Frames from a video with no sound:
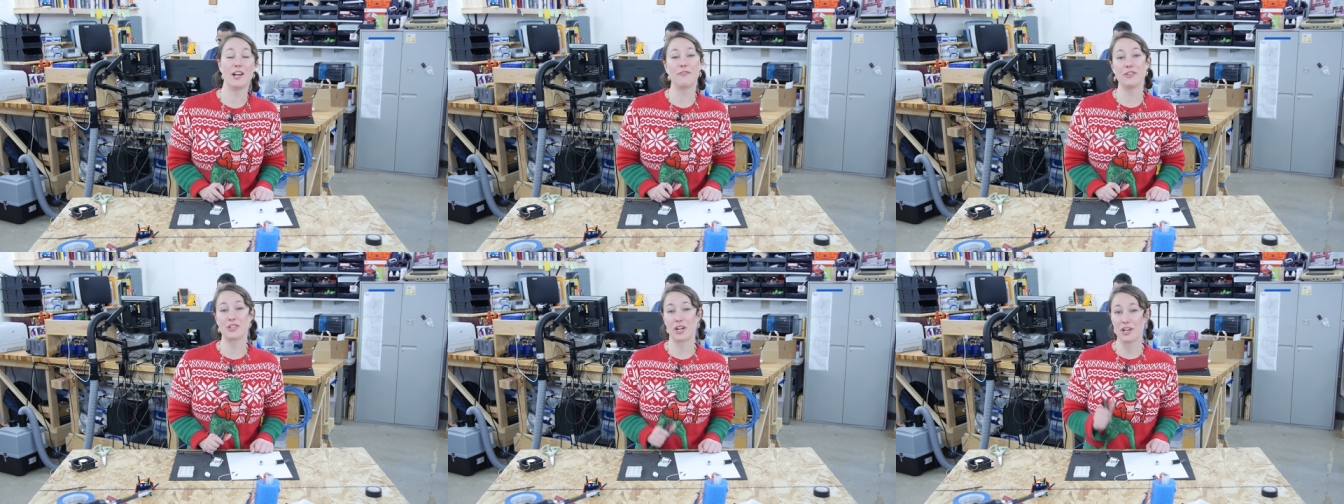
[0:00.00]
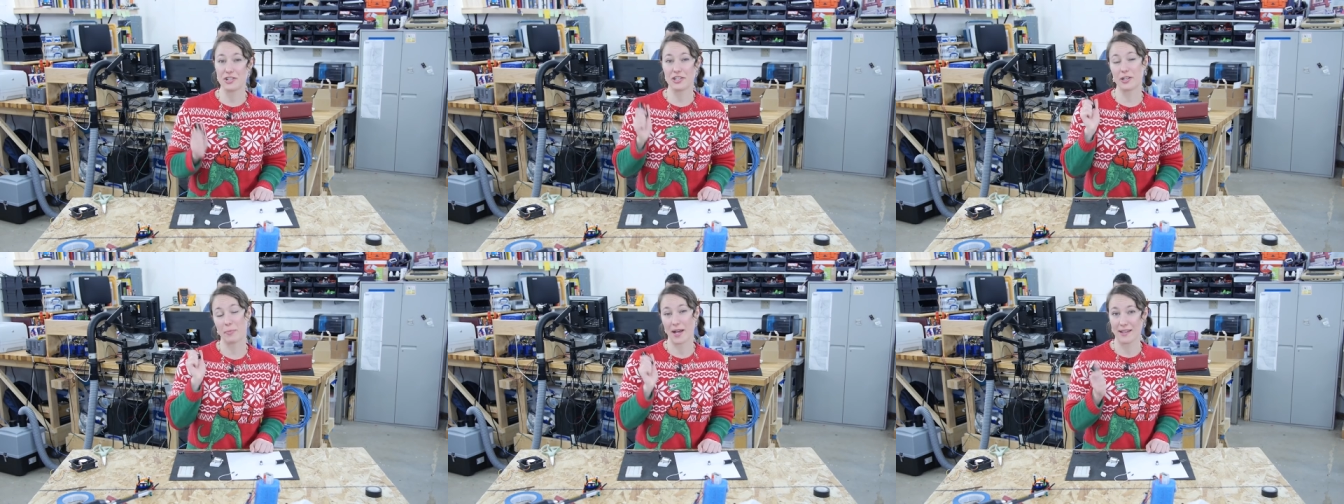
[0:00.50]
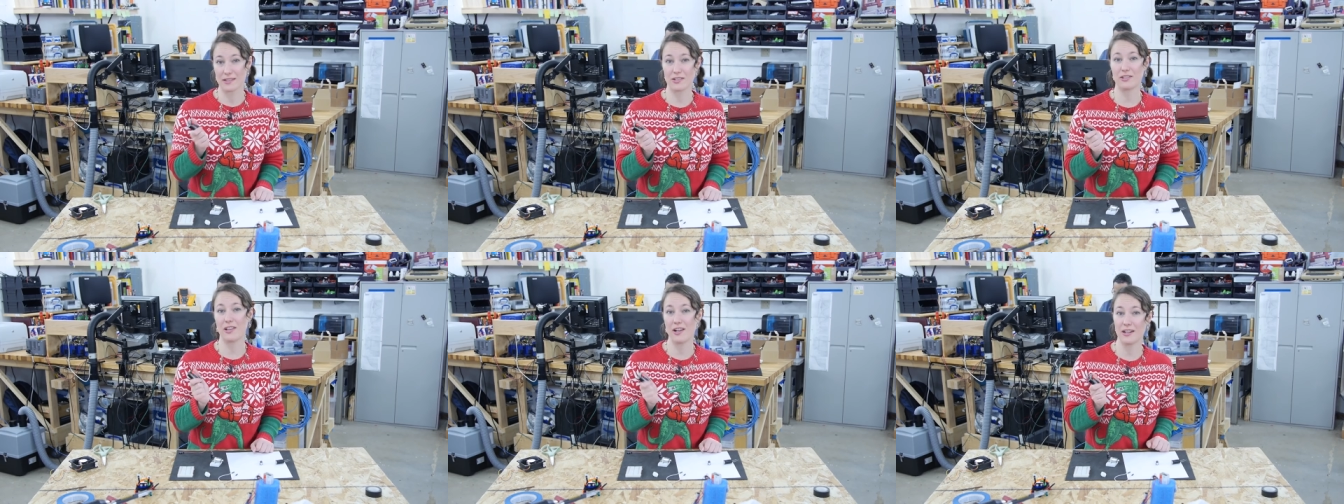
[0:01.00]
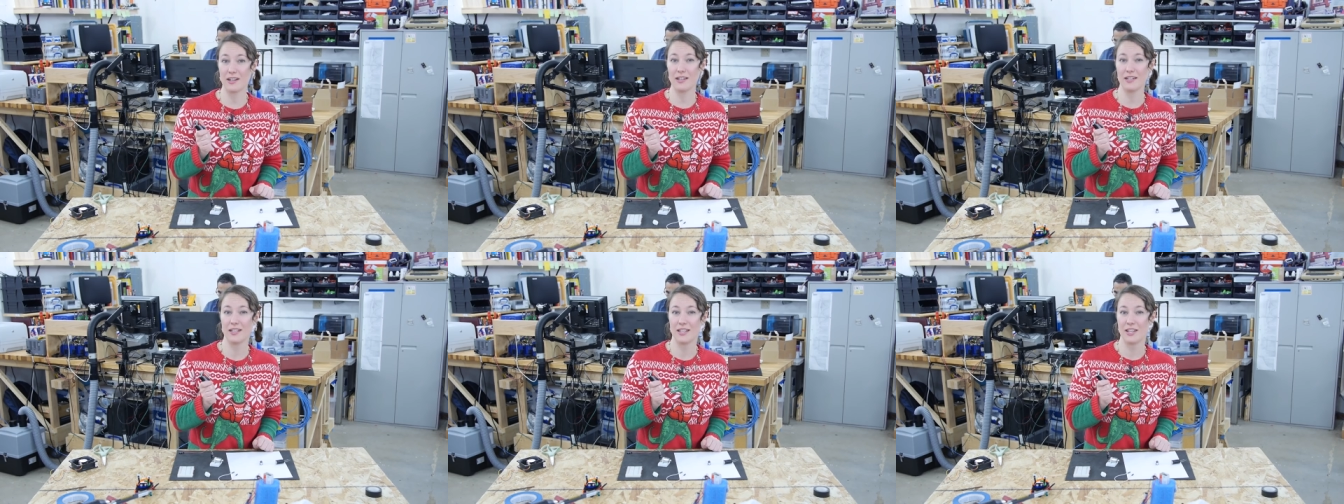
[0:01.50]
Now, if you charge your capacitor
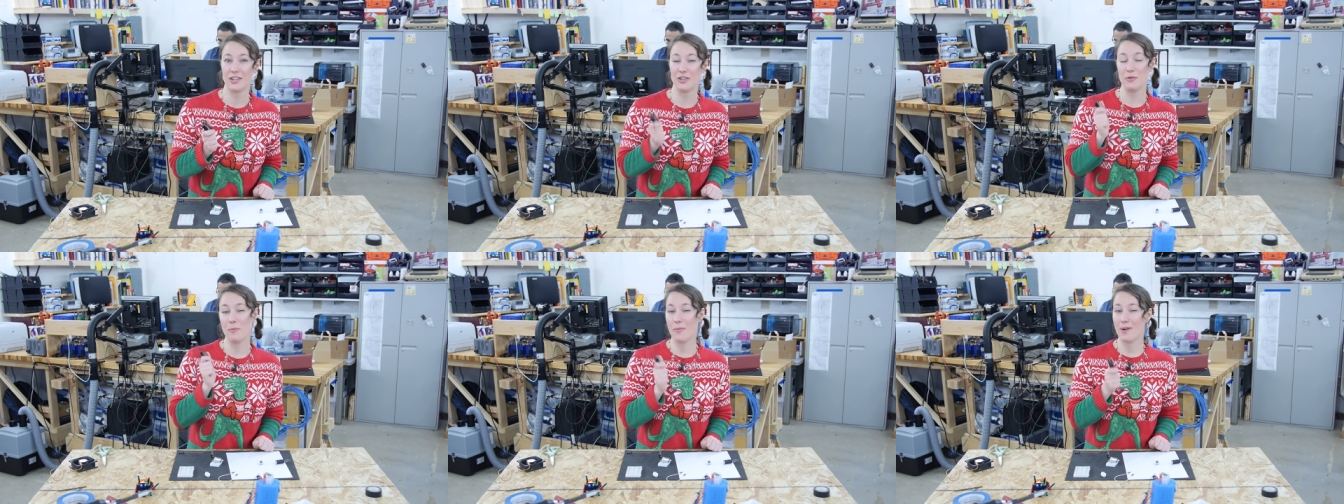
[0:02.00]
longer, you